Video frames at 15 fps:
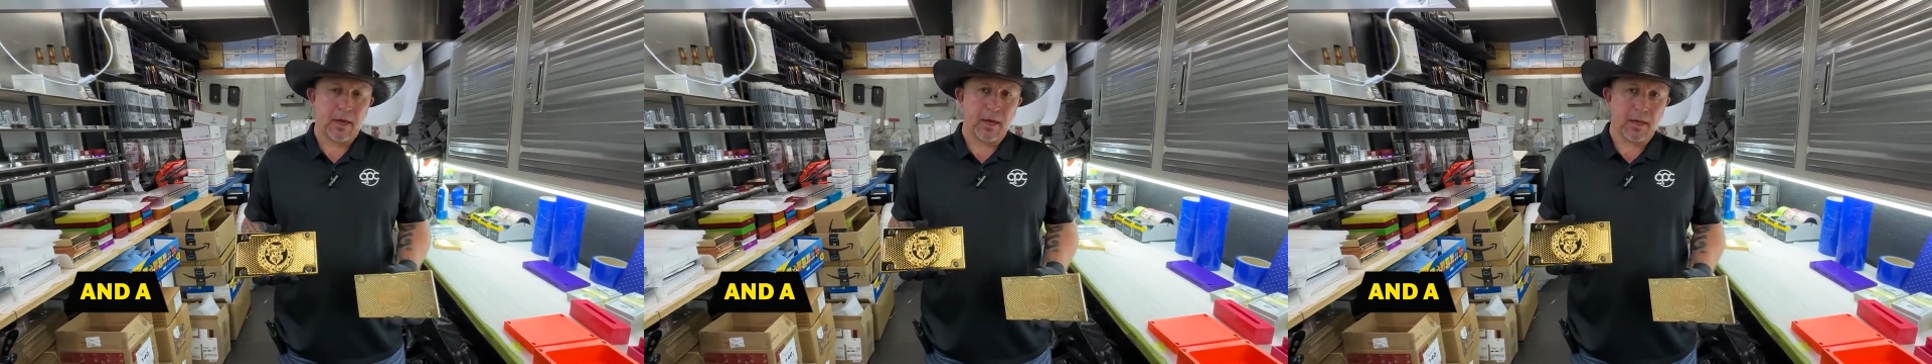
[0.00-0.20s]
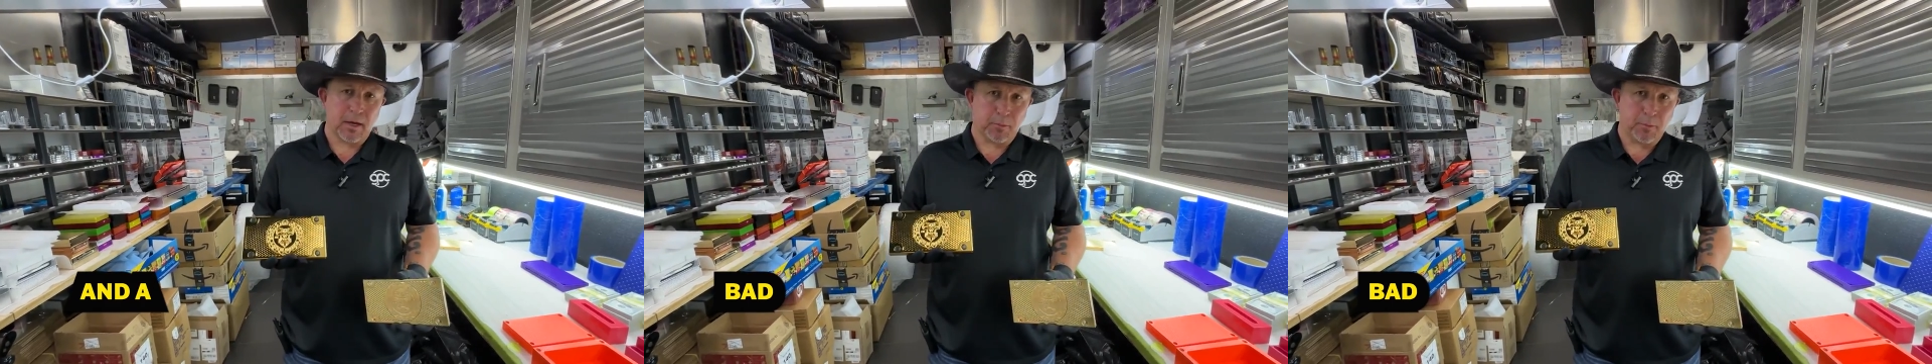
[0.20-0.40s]

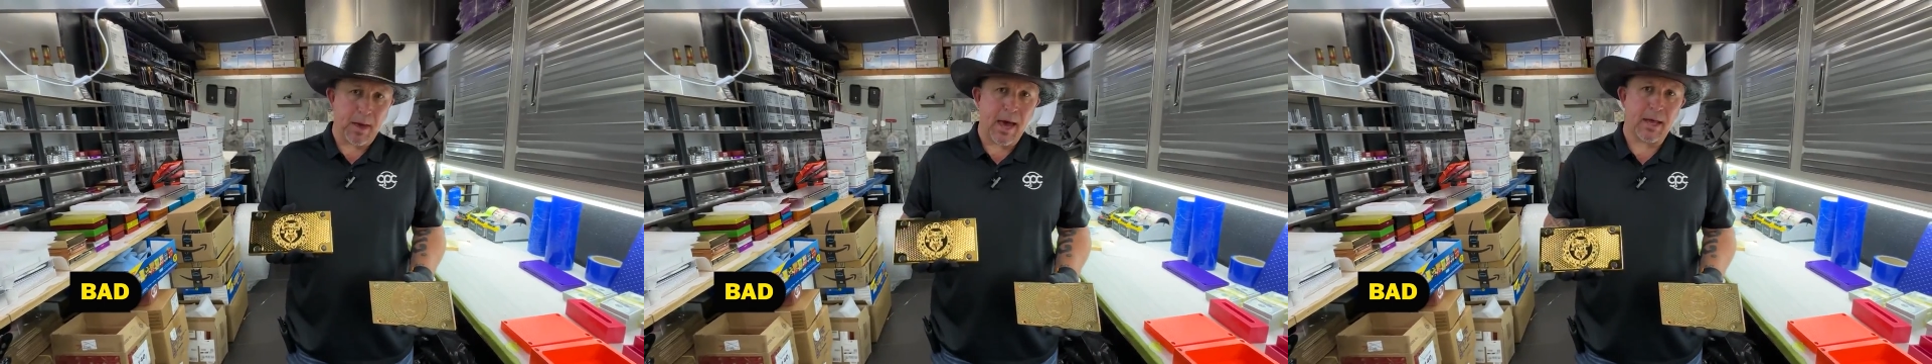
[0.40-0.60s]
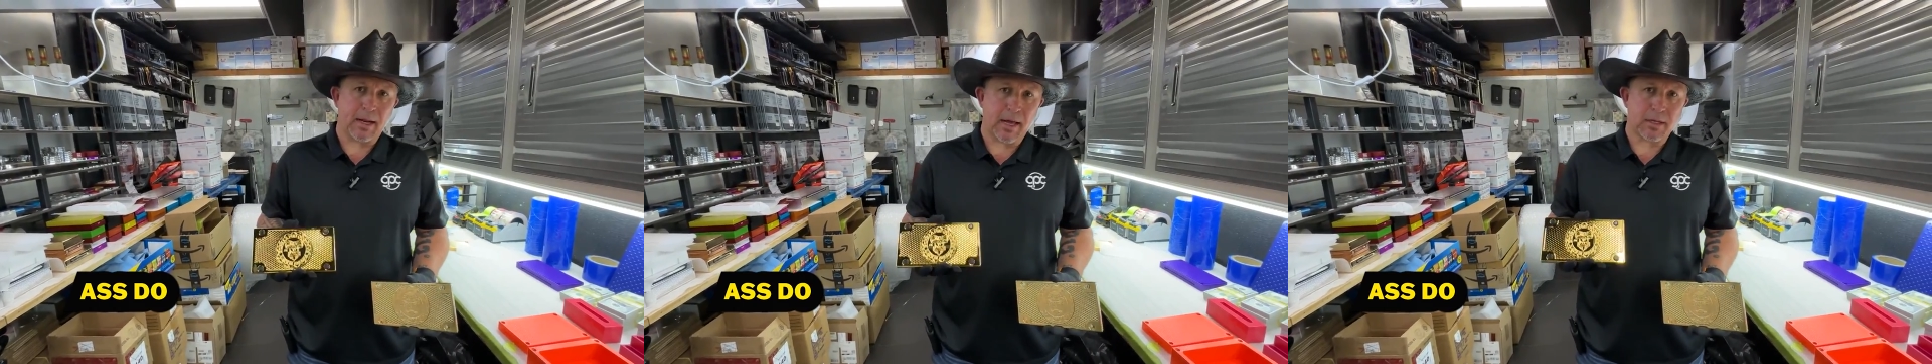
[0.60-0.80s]
and a
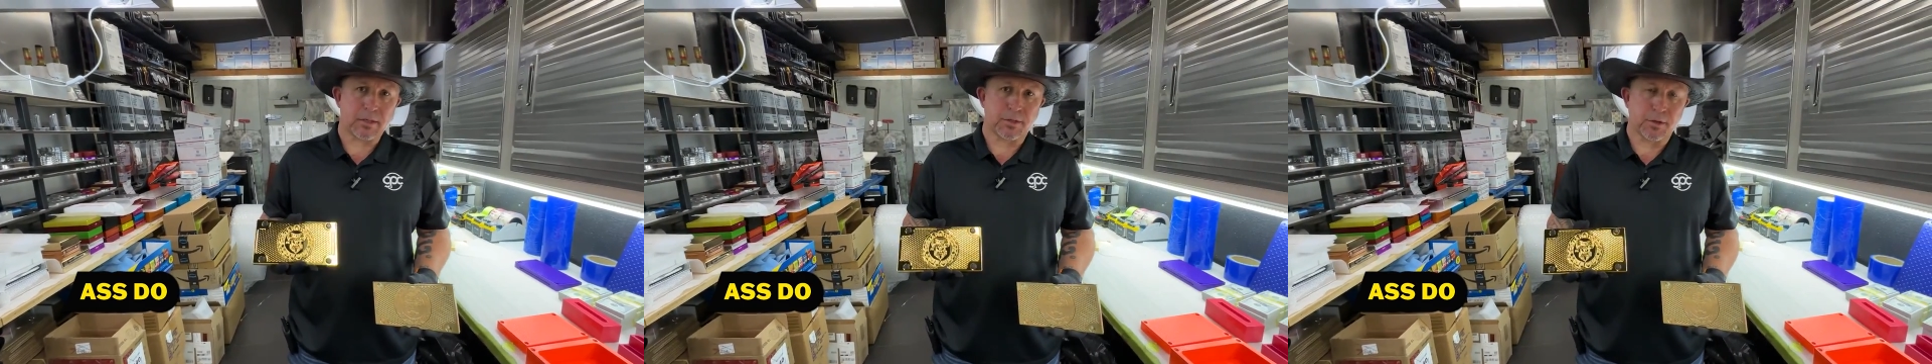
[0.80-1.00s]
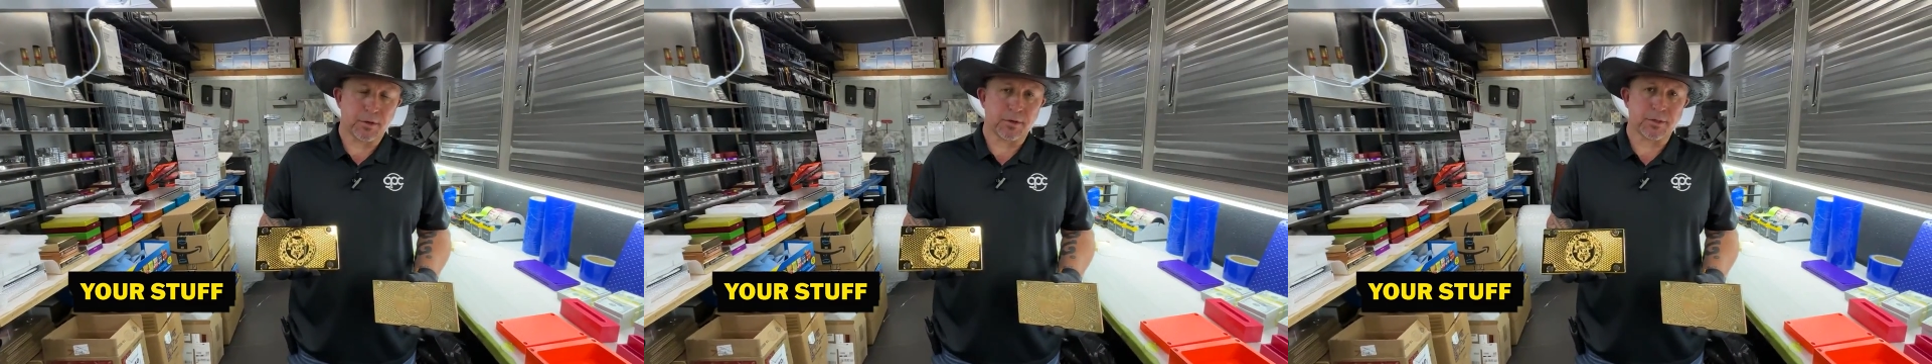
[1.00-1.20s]

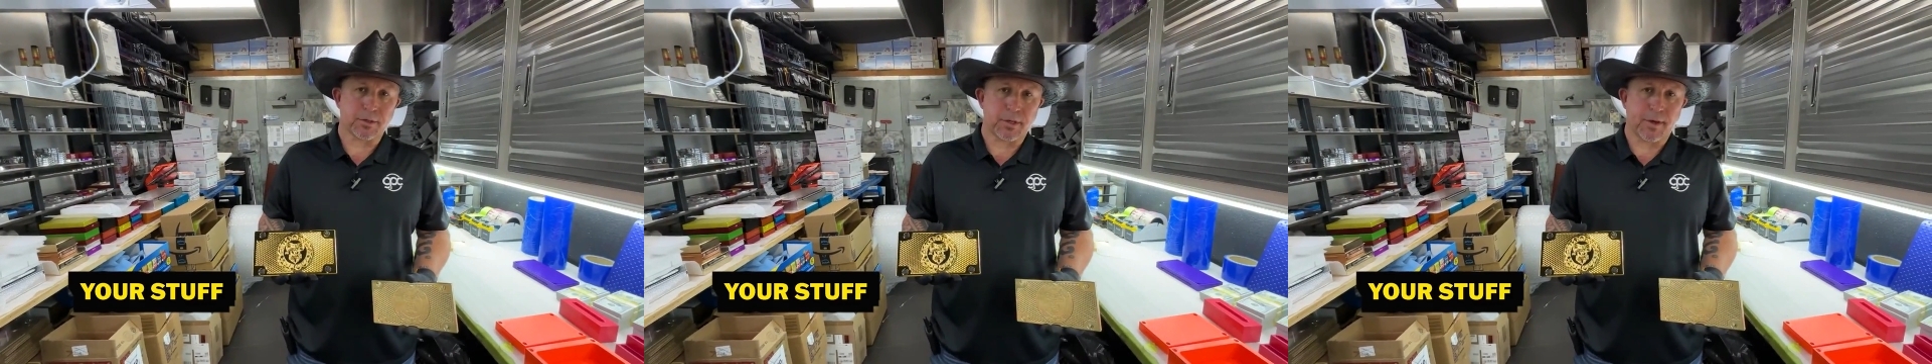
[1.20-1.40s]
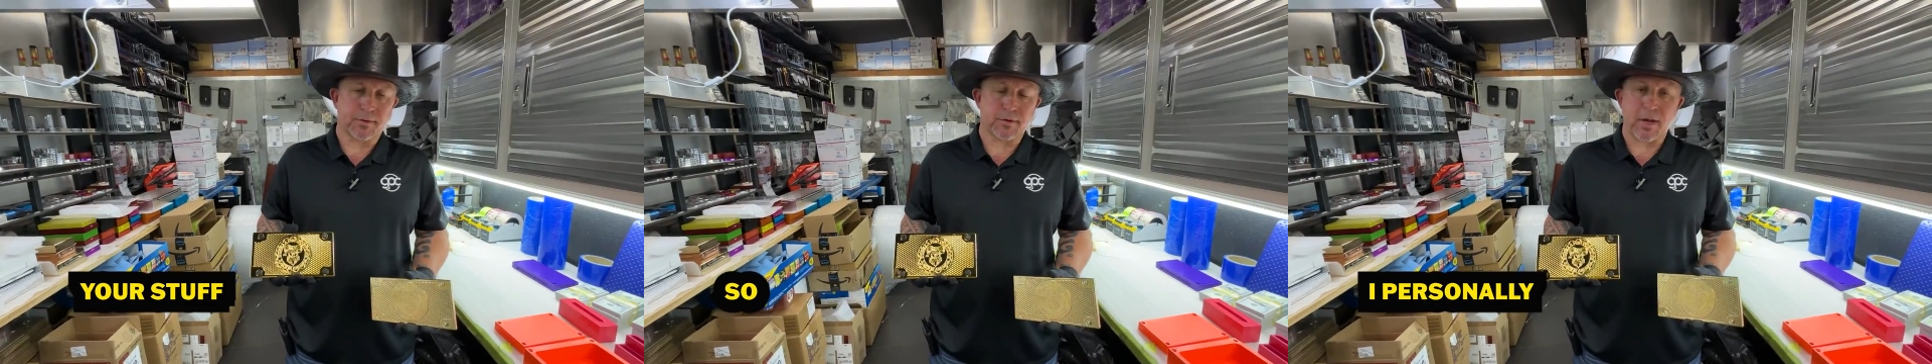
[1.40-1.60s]
badass do your
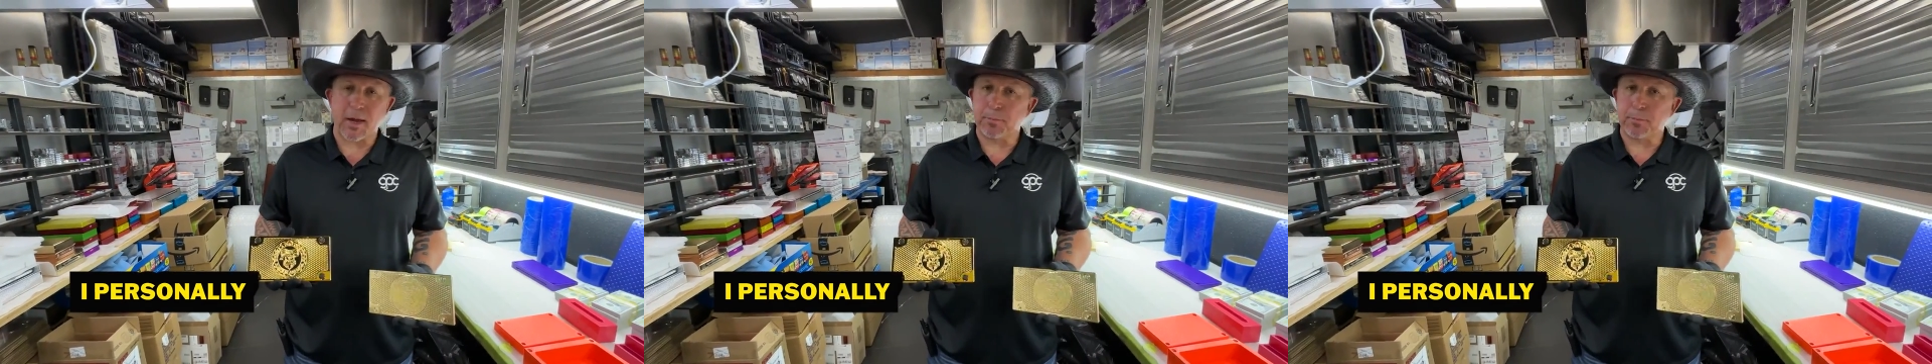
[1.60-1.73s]
stuff.